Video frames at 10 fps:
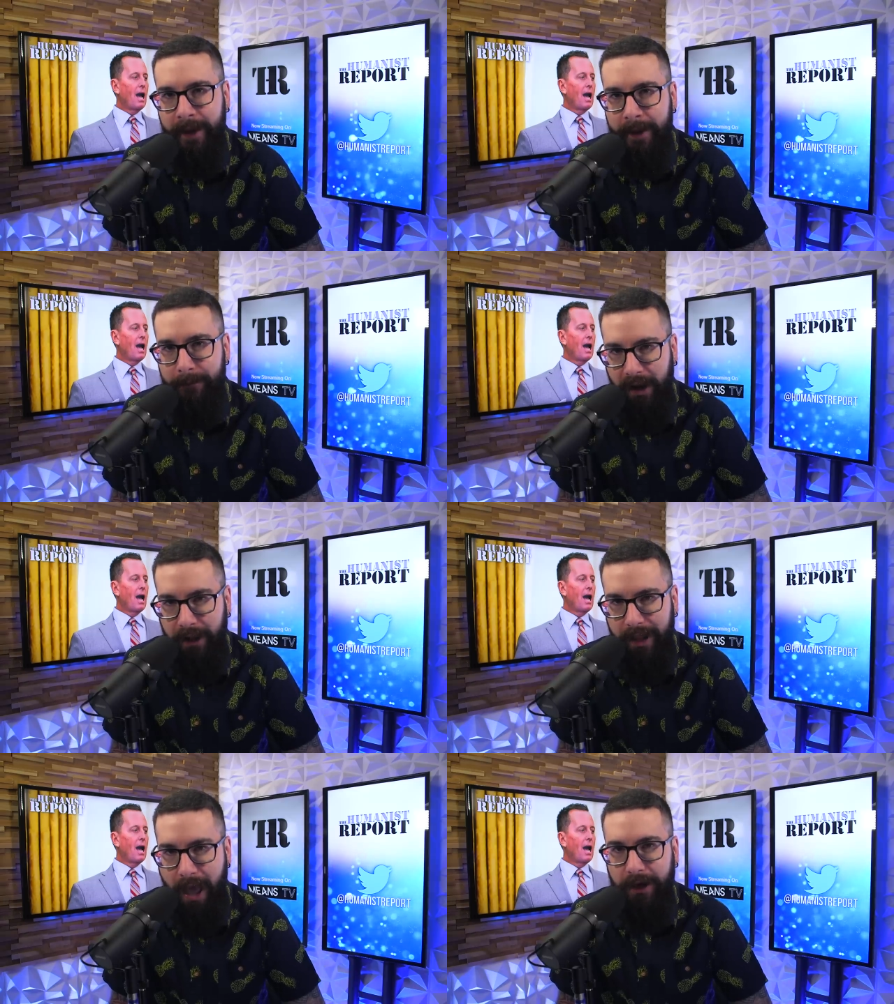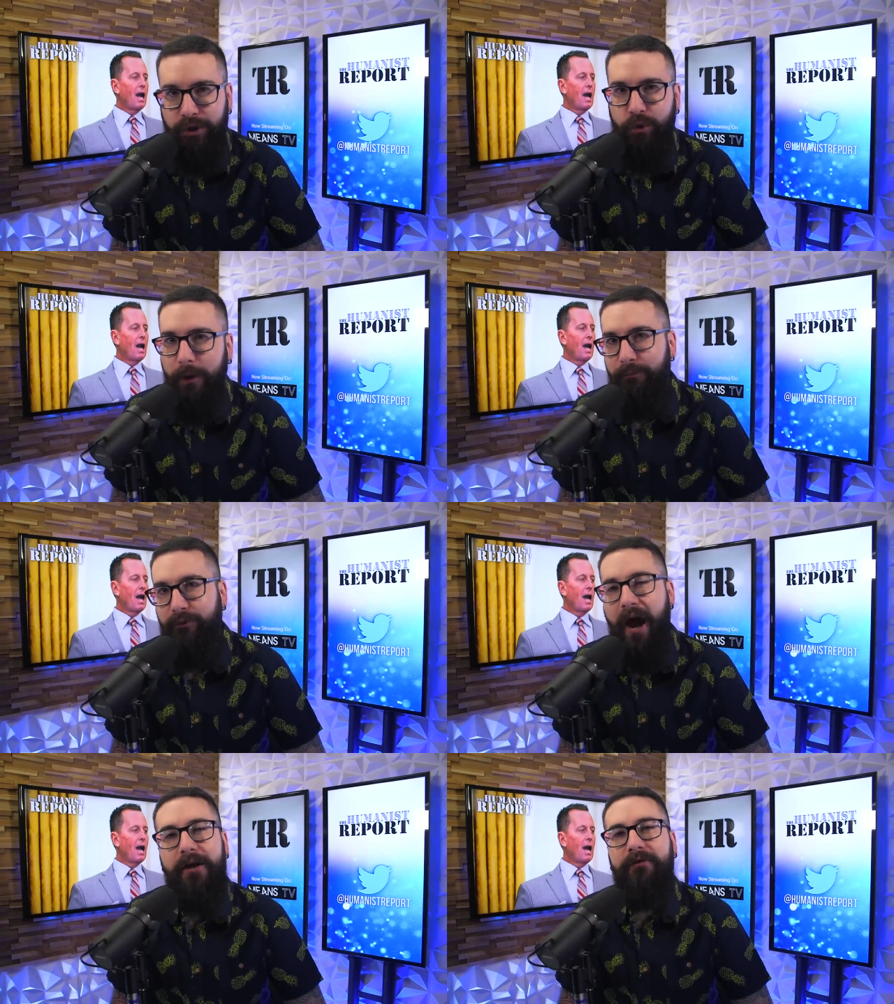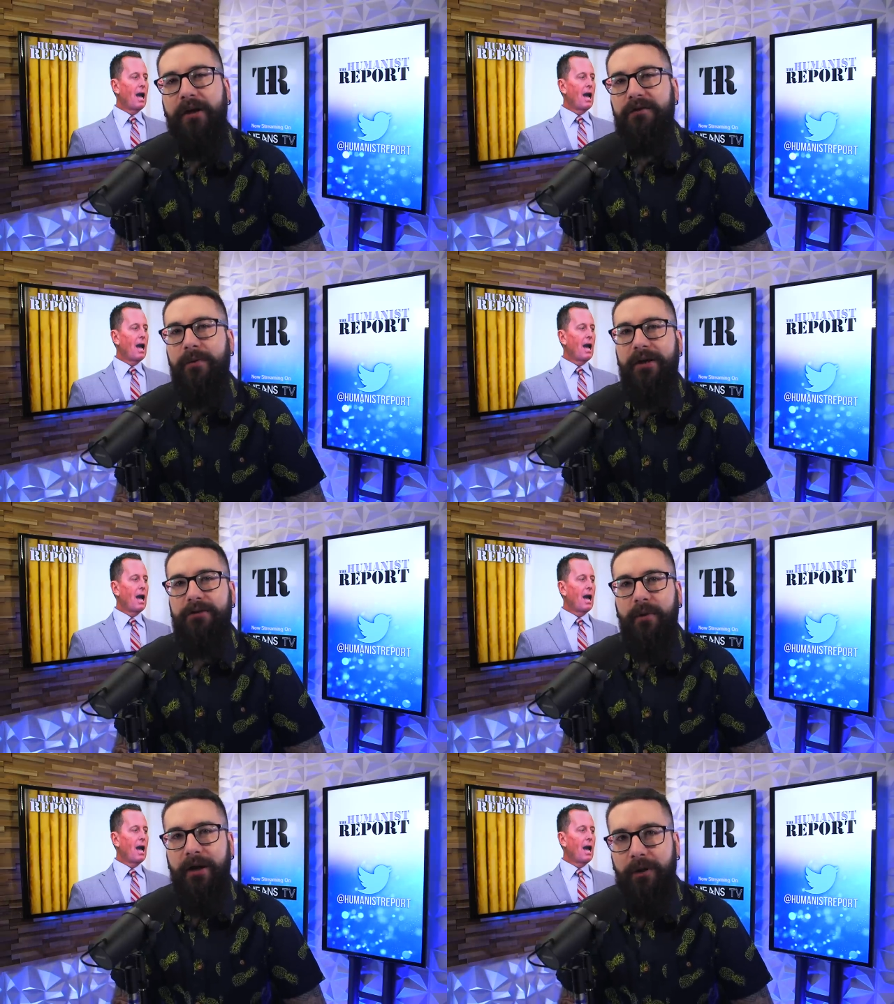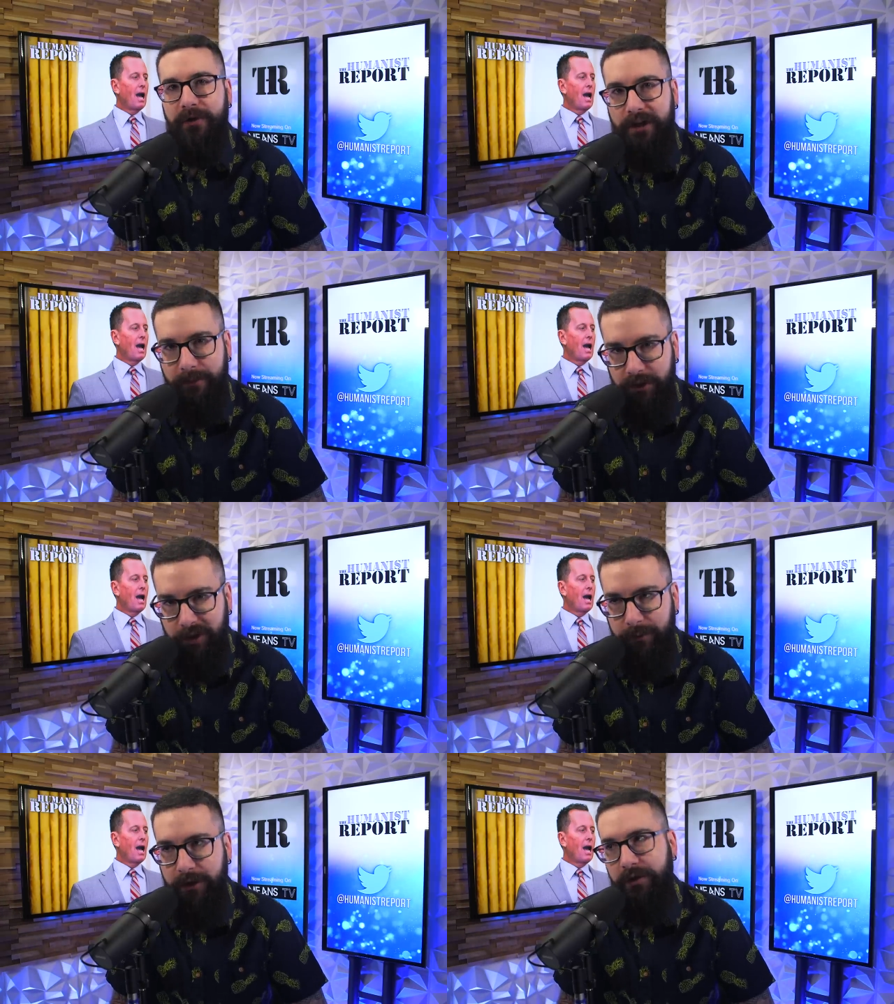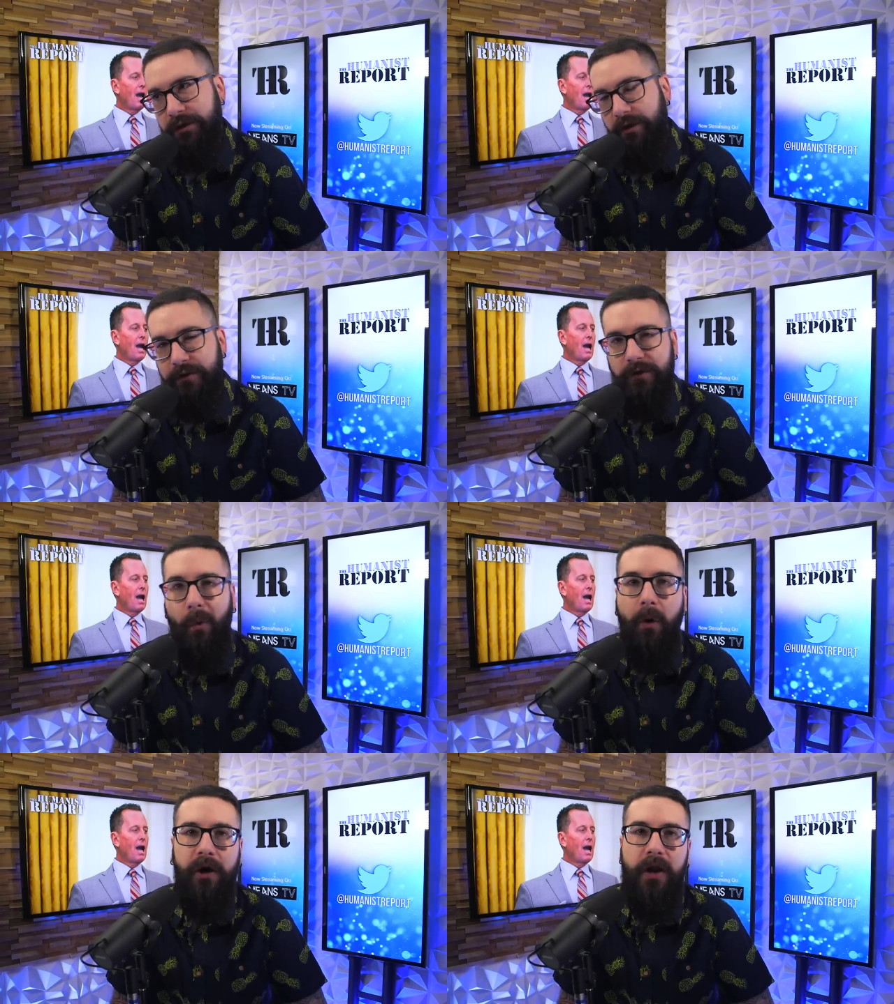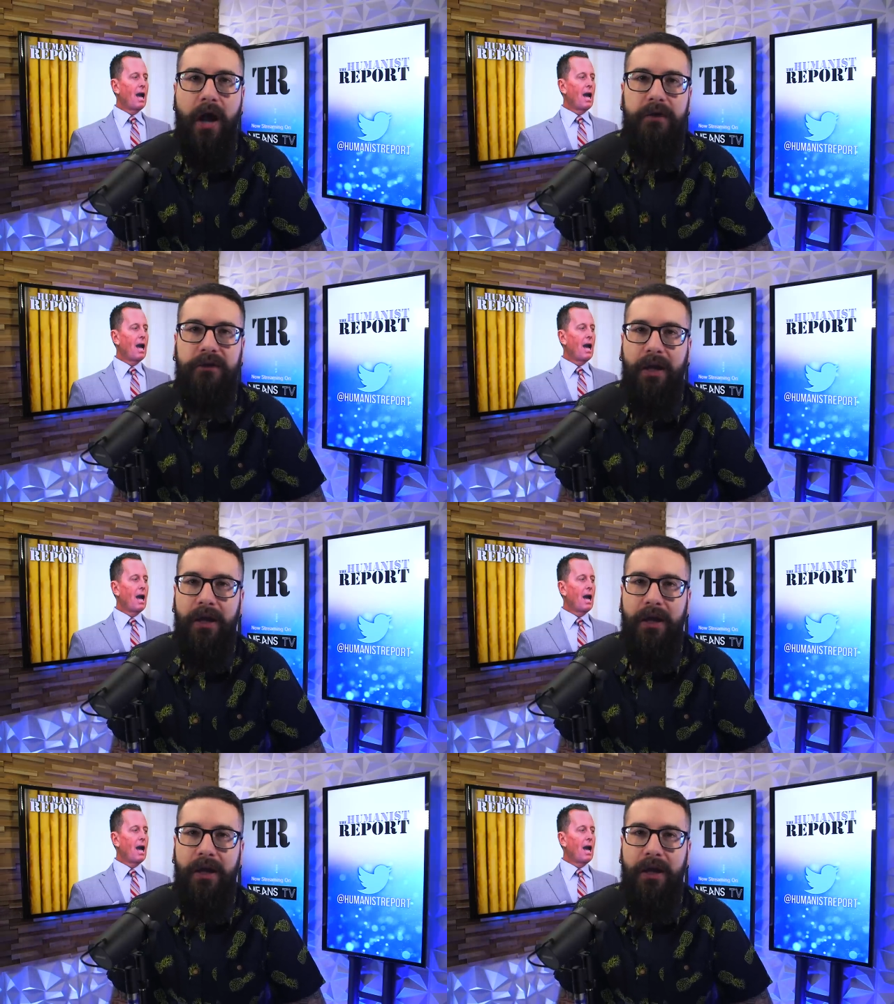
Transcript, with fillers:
Speaker 1: But at a Trump Pride event in 2020, which I'm assuming he also organized,